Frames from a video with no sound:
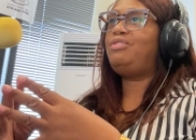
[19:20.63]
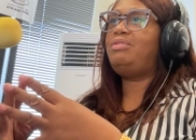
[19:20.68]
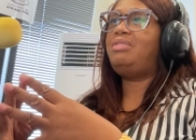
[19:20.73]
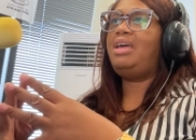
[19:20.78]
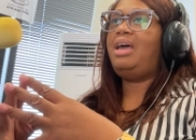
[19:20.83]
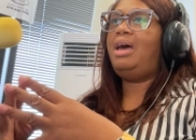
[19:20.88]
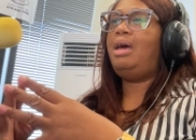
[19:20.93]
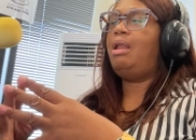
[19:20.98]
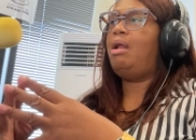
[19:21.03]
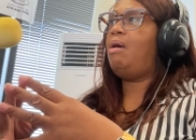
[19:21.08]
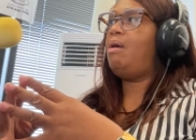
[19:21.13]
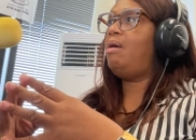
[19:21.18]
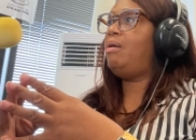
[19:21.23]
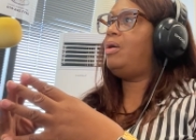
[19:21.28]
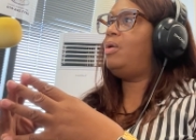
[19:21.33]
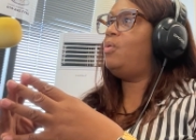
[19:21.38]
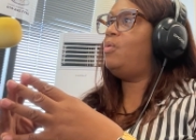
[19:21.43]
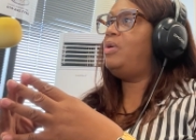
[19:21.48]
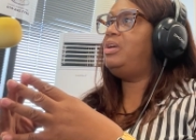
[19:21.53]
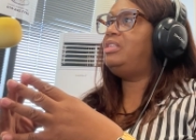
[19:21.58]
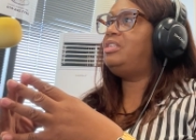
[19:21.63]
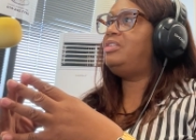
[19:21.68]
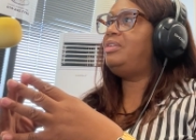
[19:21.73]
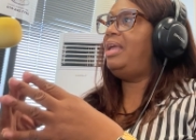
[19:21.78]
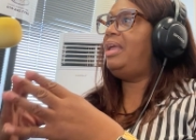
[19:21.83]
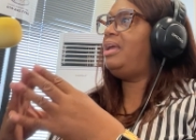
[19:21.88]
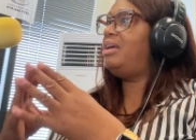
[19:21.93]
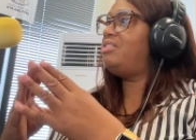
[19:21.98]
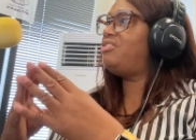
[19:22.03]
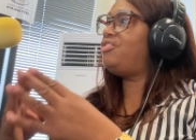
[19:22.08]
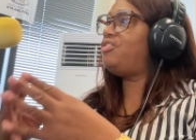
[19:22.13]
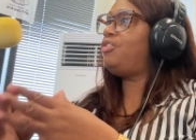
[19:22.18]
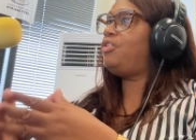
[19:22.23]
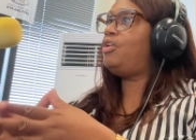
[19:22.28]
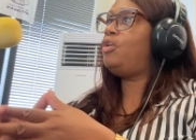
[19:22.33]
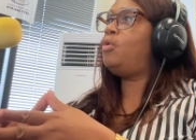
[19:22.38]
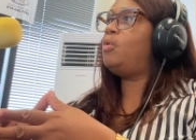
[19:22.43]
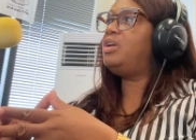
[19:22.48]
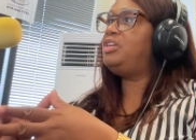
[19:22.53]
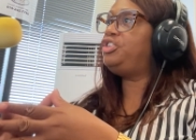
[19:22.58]
that are going to answer your
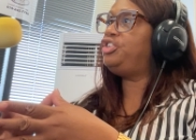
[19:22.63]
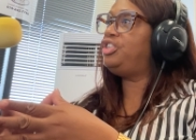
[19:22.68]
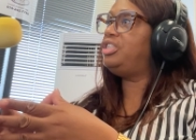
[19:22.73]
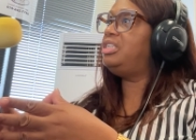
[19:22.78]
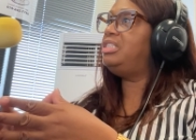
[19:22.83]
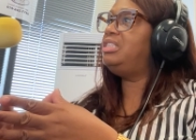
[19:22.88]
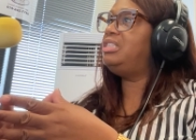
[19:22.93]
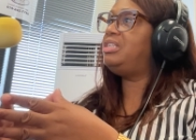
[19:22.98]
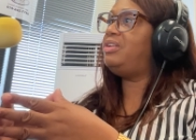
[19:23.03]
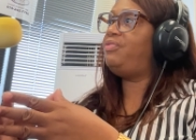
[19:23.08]
questions